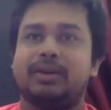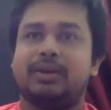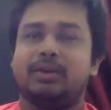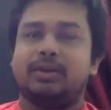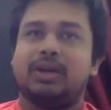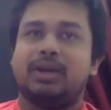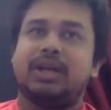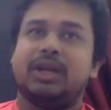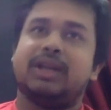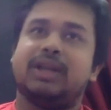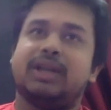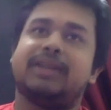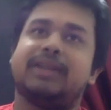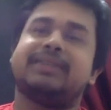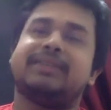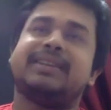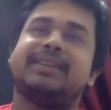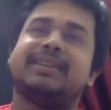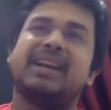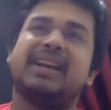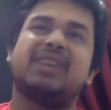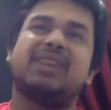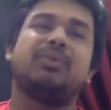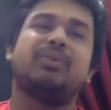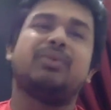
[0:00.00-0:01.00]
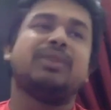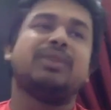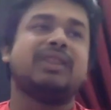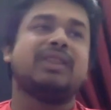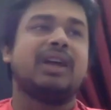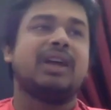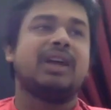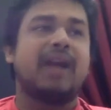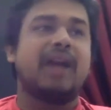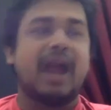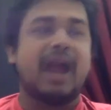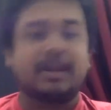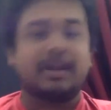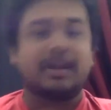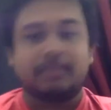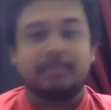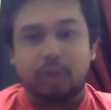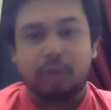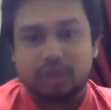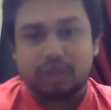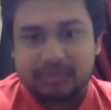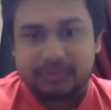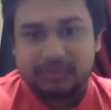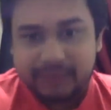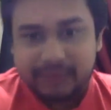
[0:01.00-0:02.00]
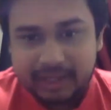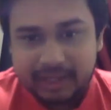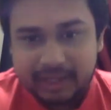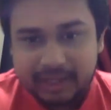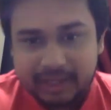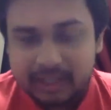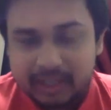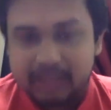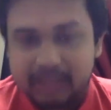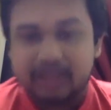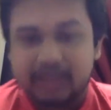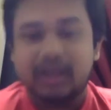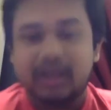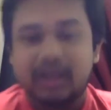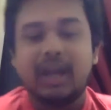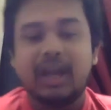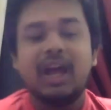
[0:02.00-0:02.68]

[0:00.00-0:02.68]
the atmosphere,